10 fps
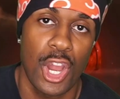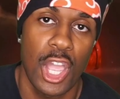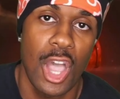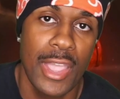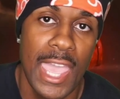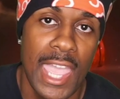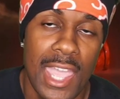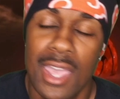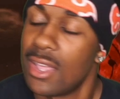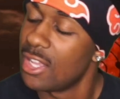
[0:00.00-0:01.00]
Okay,
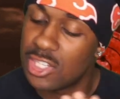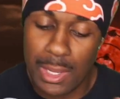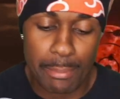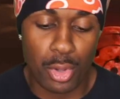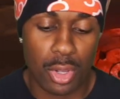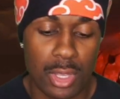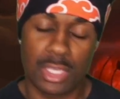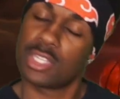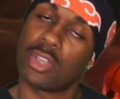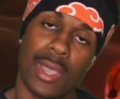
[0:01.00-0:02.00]
it's simple.
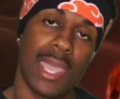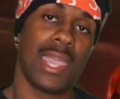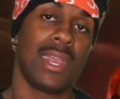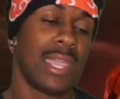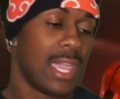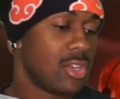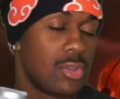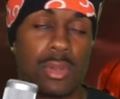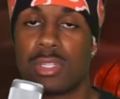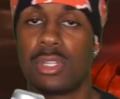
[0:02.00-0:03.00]
Just go ahead and do
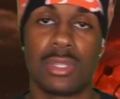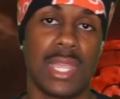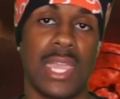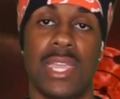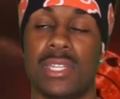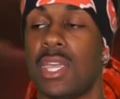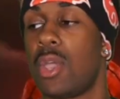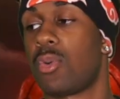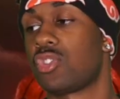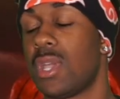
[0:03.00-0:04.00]
those little things.
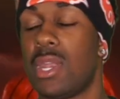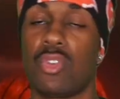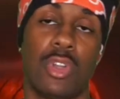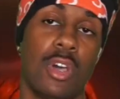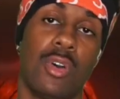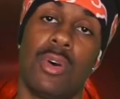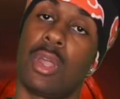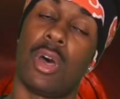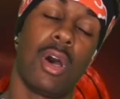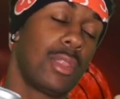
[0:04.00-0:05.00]
We're trying to grow on
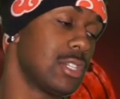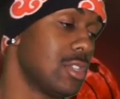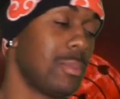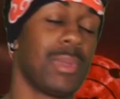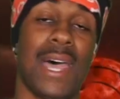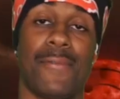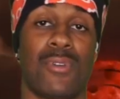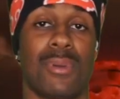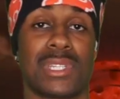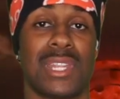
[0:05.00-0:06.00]
all these little
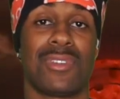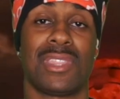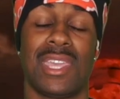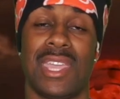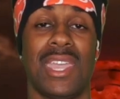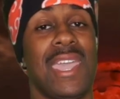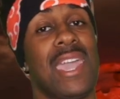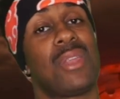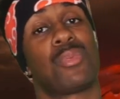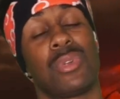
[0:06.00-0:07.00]
platforms and everything,
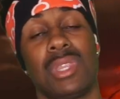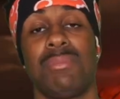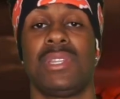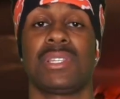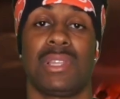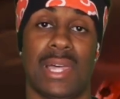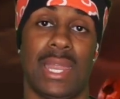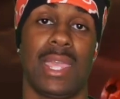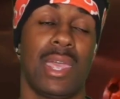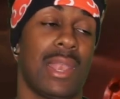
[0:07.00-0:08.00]
and it really means a lot.
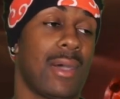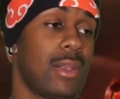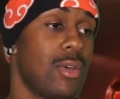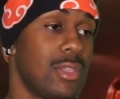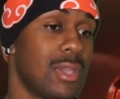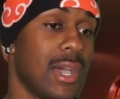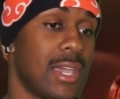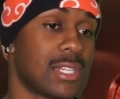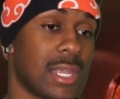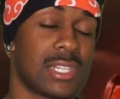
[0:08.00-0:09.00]
Now, I know you
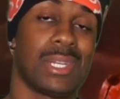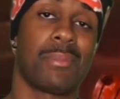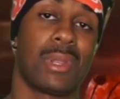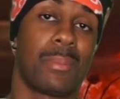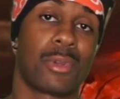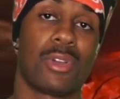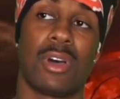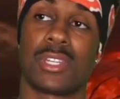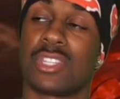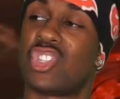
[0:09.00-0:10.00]
guys stumbled up
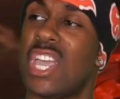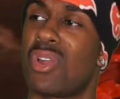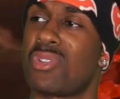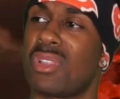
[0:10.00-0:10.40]
across the channel and you're